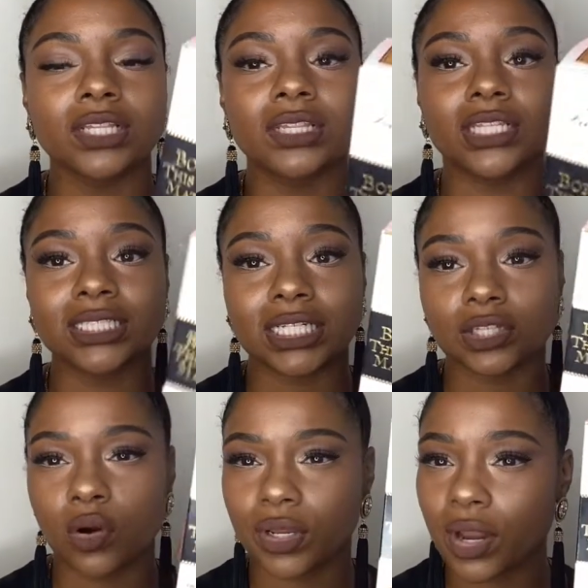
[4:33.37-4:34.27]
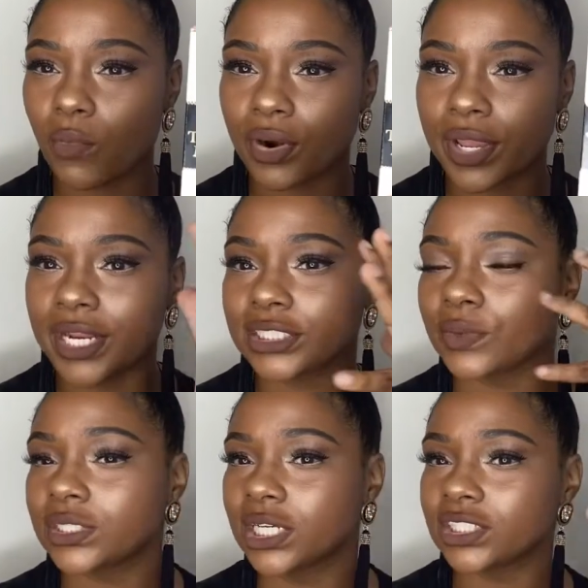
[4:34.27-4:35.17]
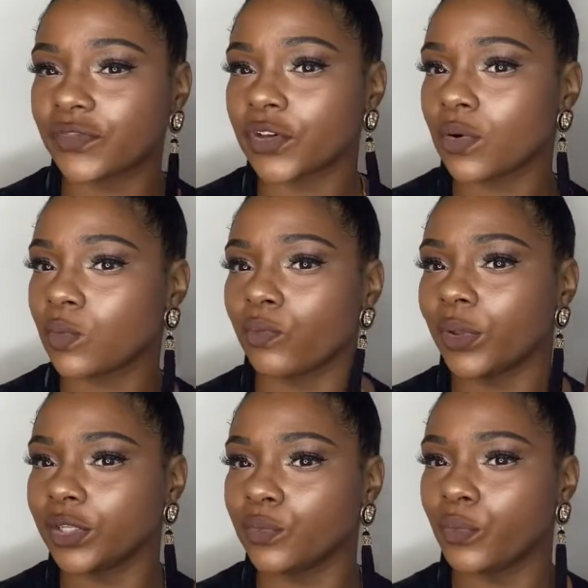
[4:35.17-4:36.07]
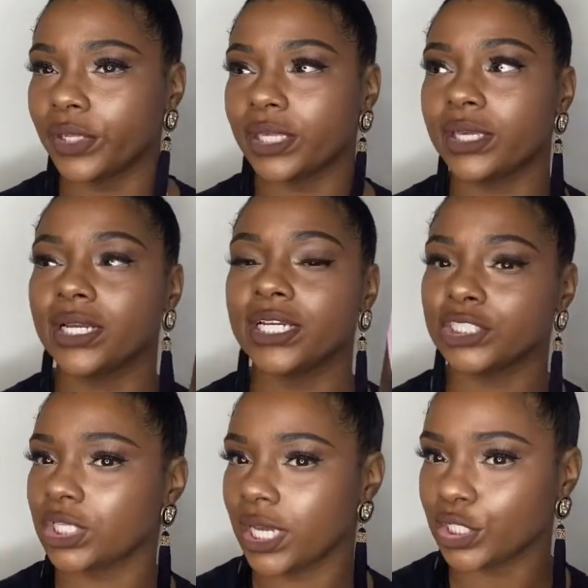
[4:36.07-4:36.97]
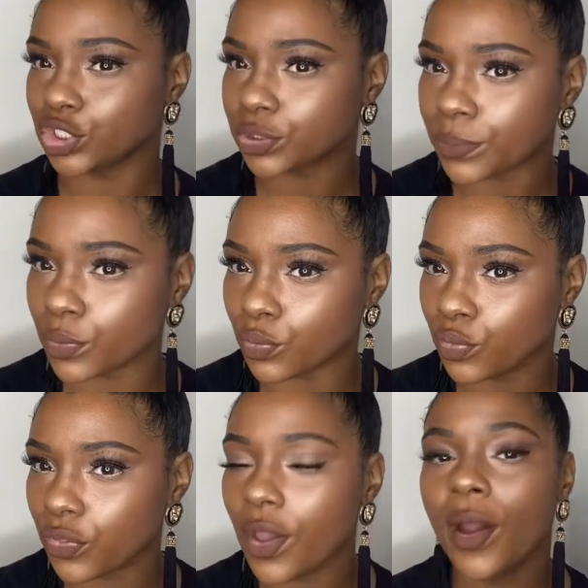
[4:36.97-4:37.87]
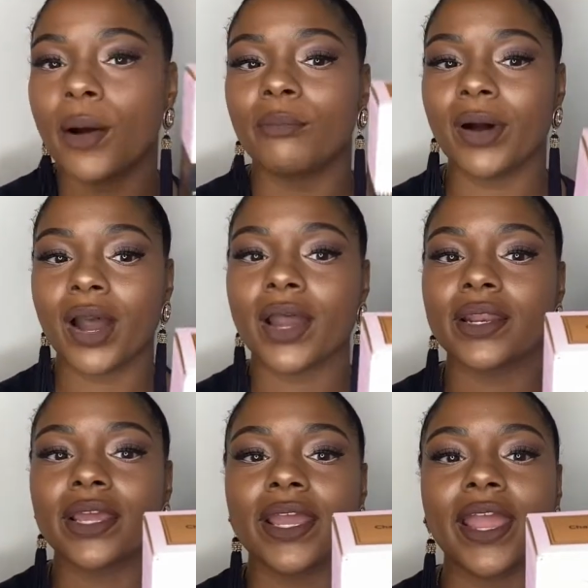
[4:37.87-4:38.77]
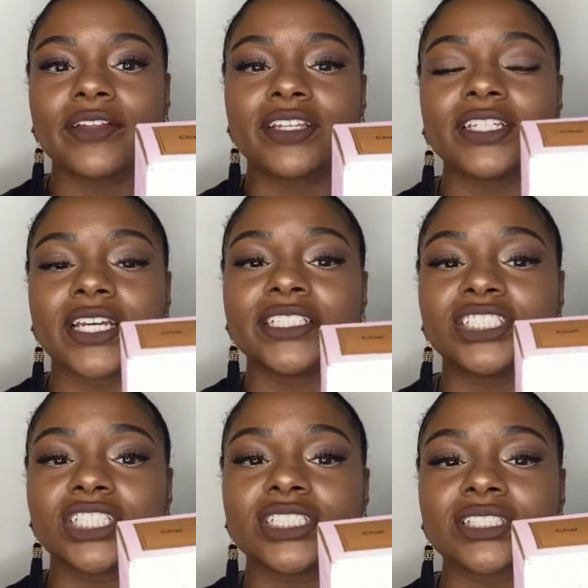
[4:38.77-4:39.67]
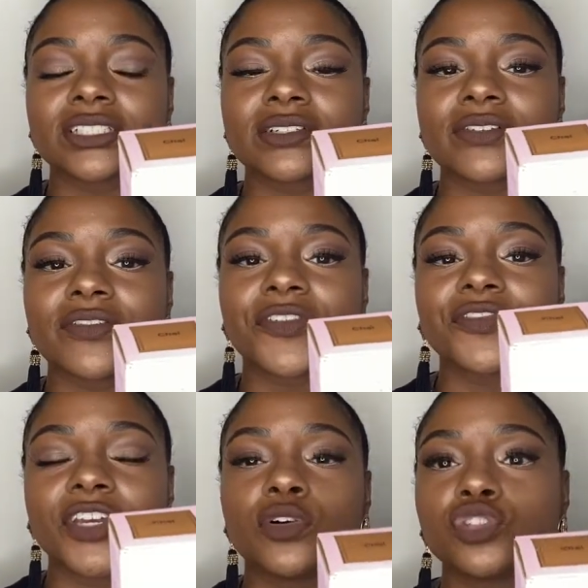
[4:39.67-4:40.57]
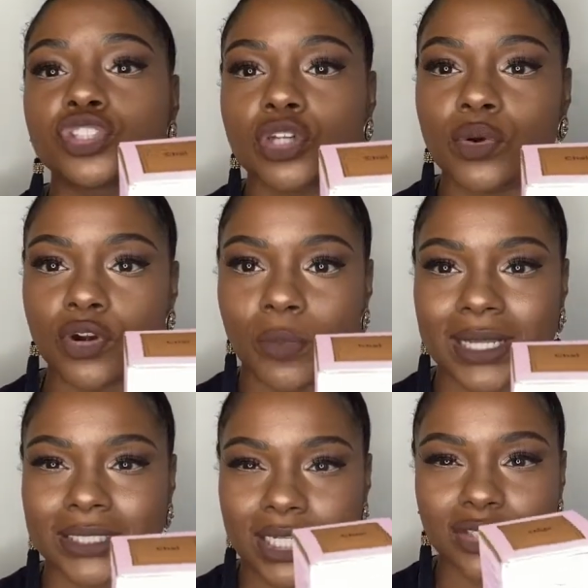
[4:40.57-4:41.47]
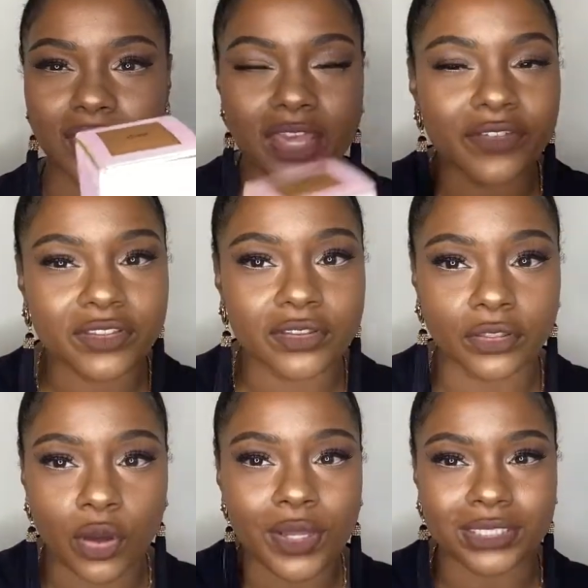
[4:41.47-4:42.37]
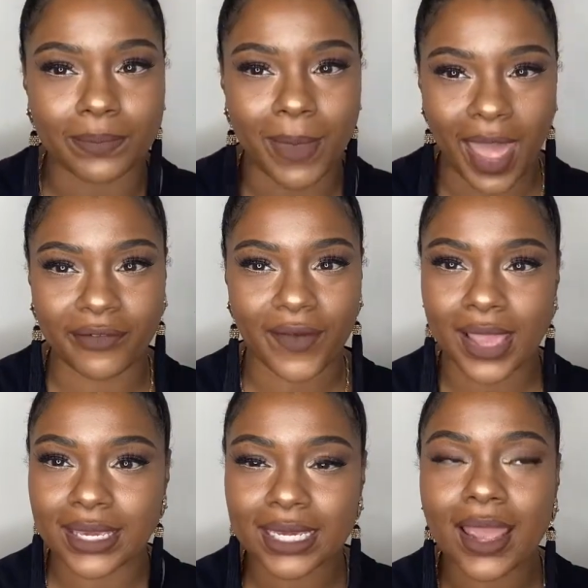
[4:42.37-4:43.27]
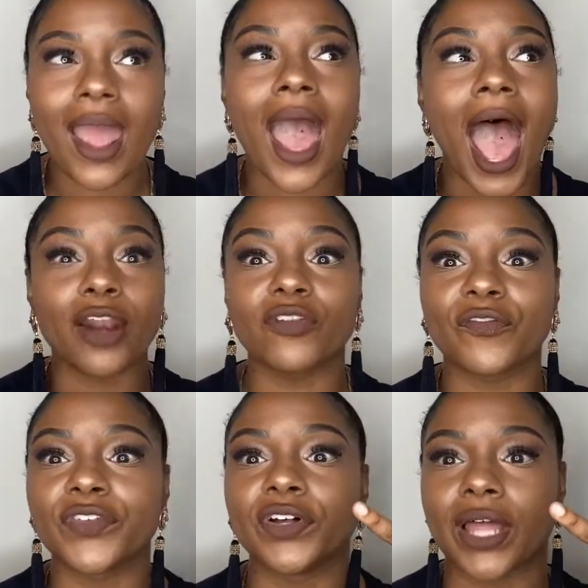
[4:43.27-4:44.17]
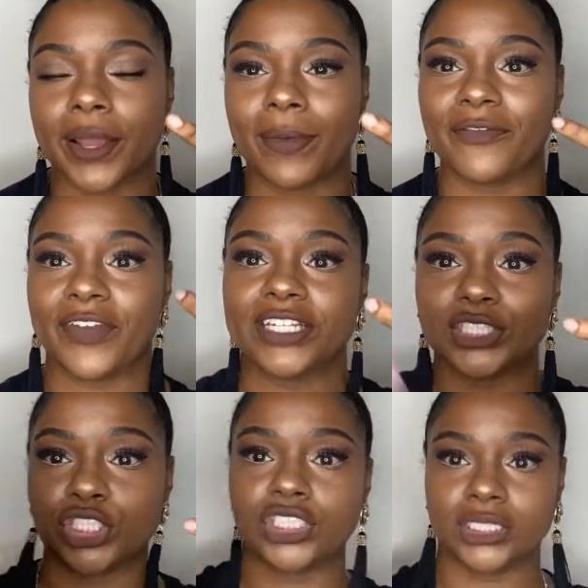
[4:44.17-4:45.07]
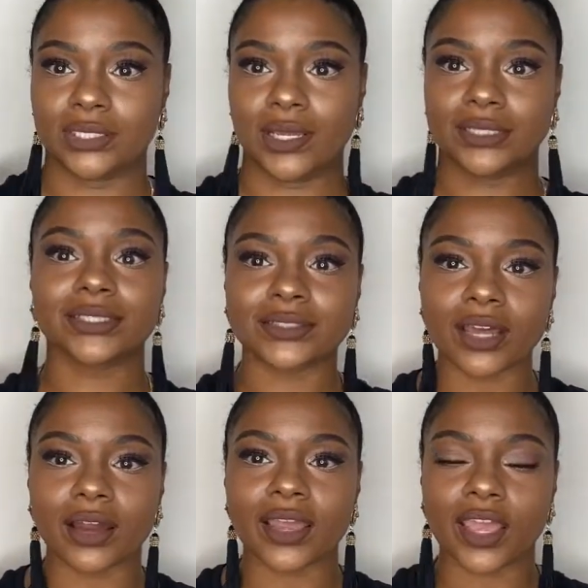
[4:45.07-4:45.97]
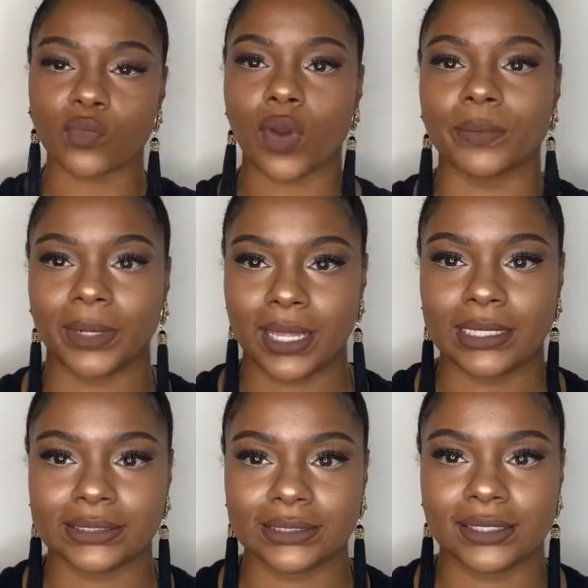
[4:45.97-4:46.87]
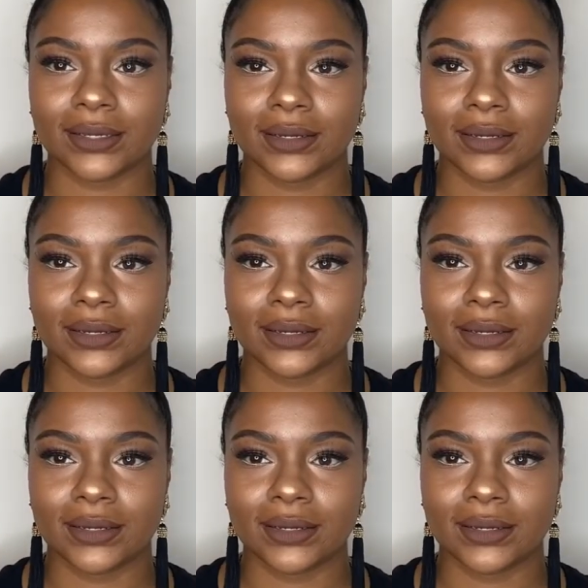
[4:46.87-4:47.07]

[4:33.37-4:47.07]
this has coconut water in it, so it does feel really, really conditioning and smooth, but it just feels so good on my skin. So even though it's mattifying, I don't feel like my face is just like stuck in one place.